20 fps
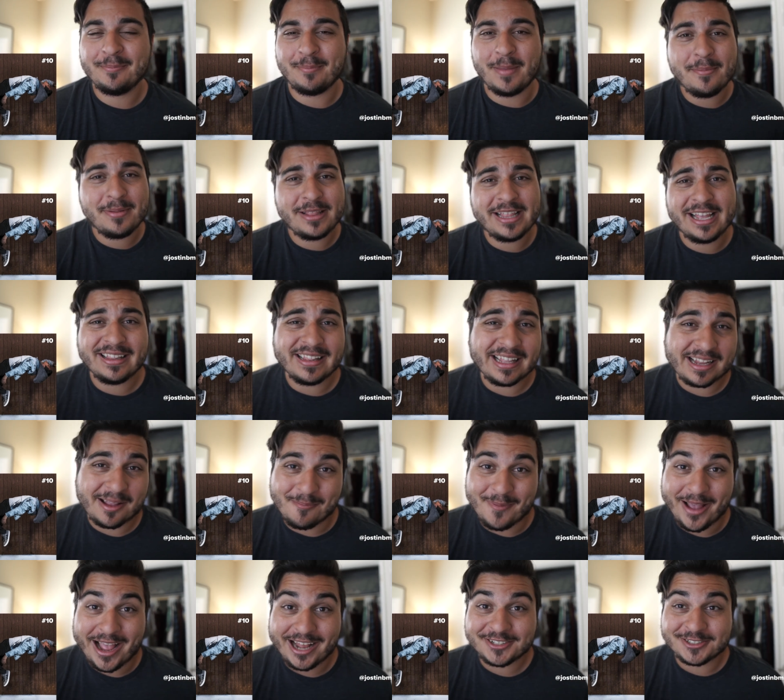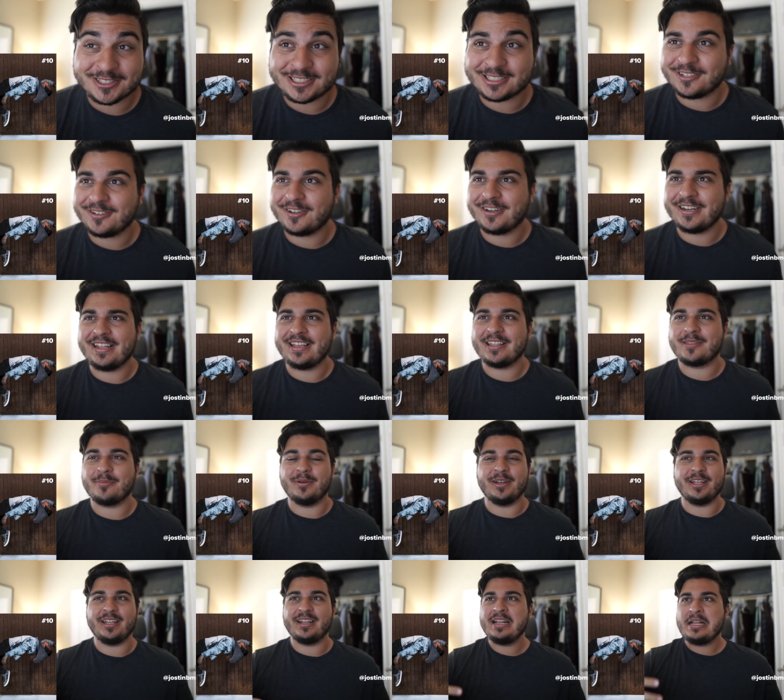Maybe they had like a mattress underneath,
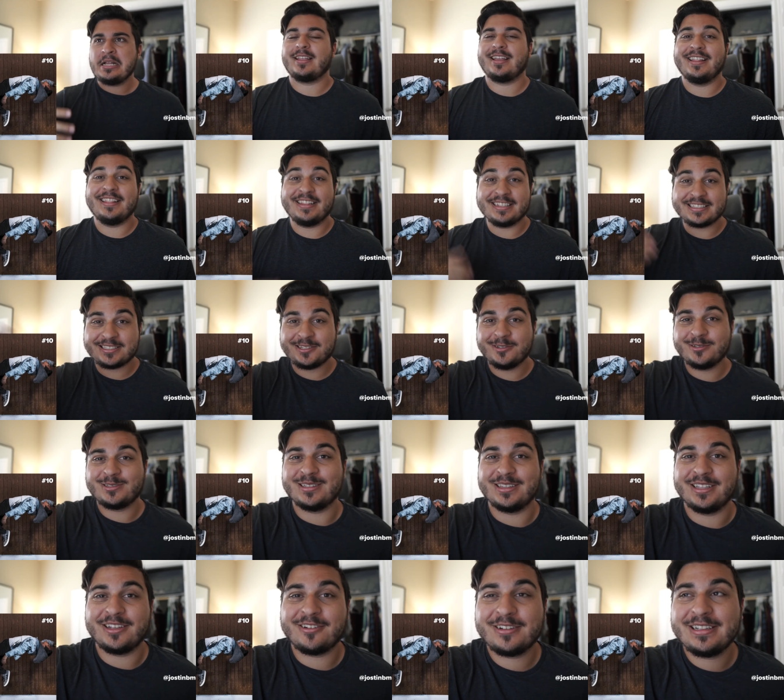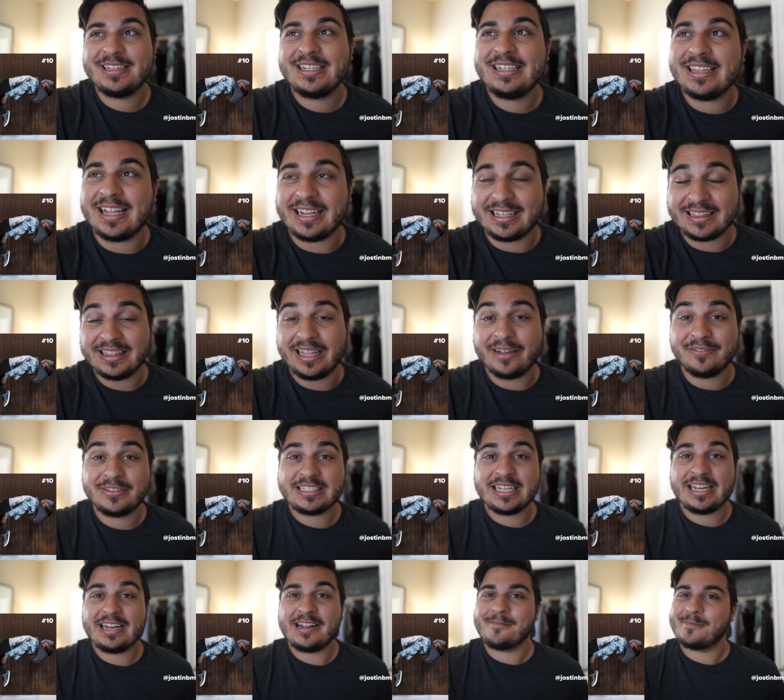but this dude's literally like
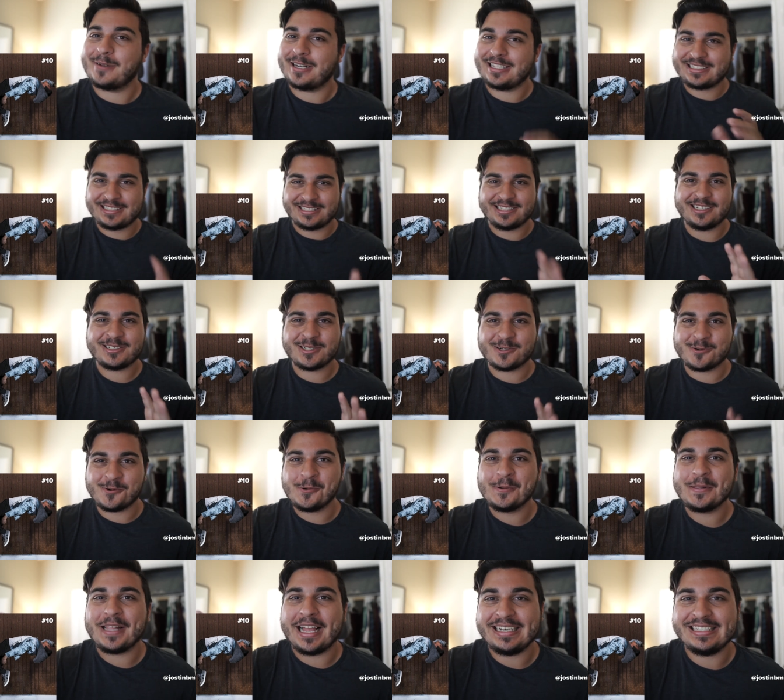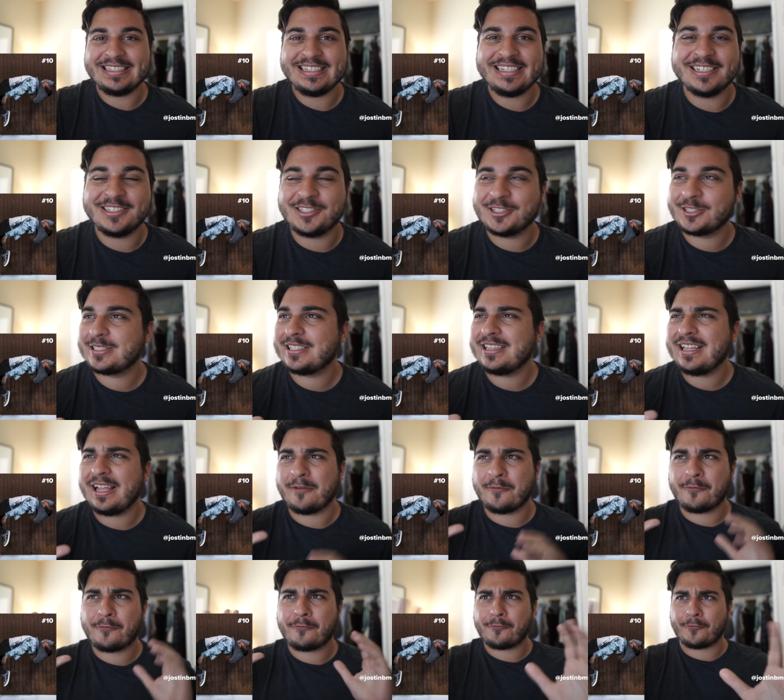levitating, but it's such a cool idea just to
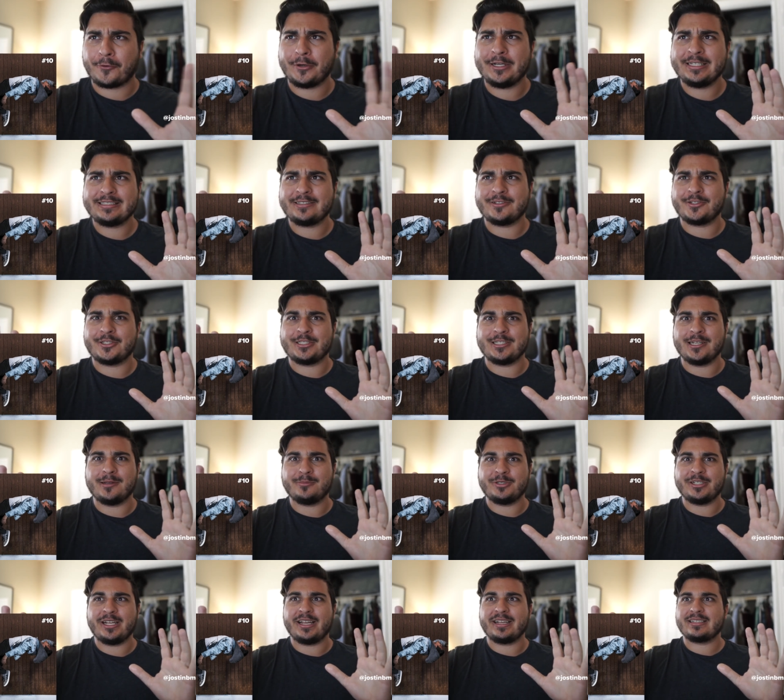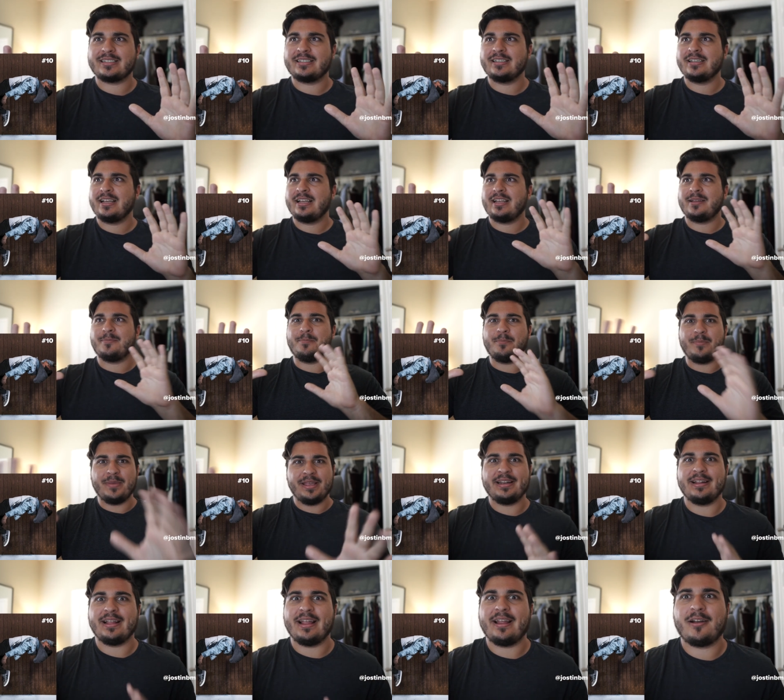like freeze your subject
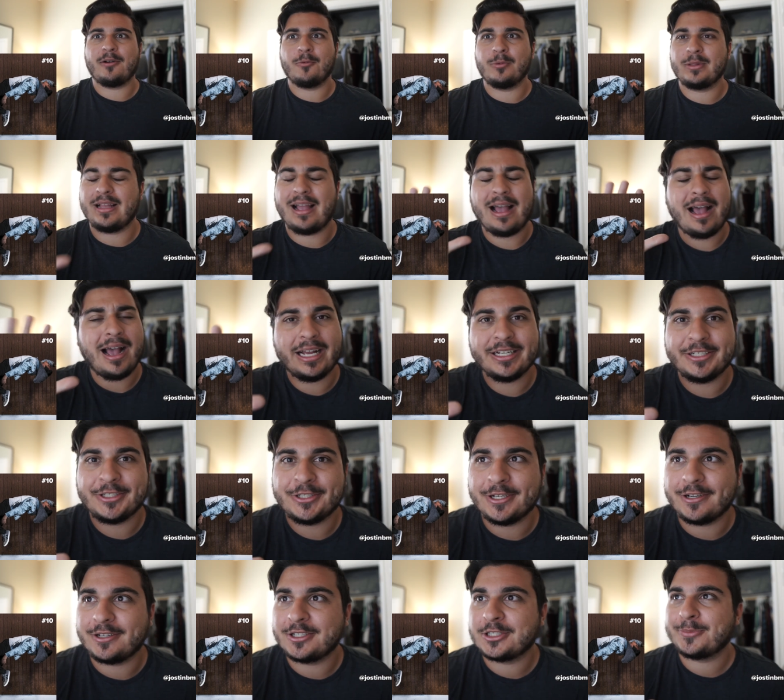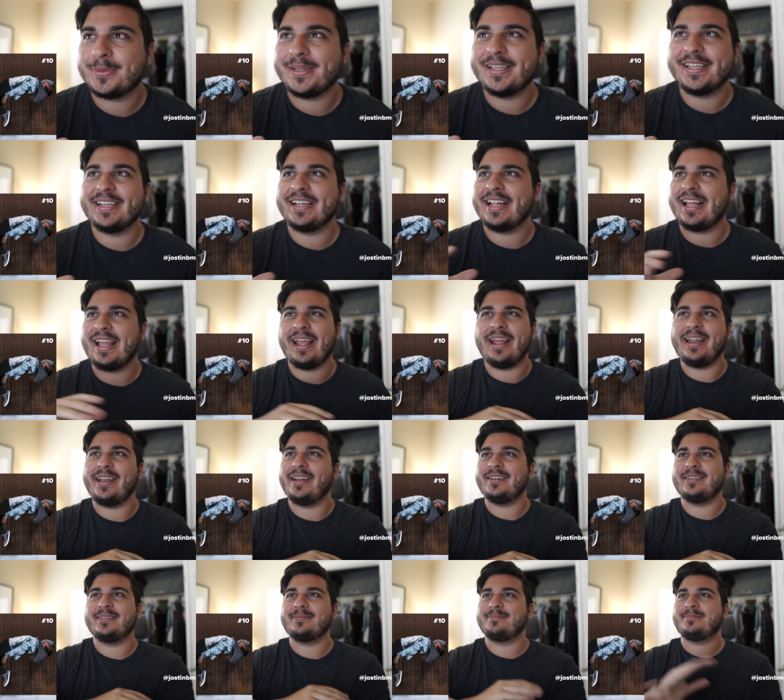midair with a high shutter speed,
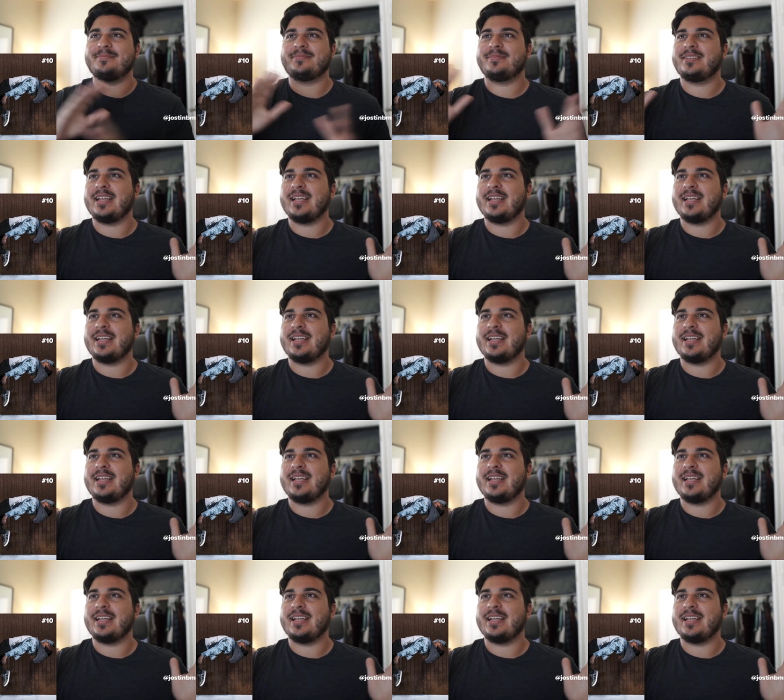and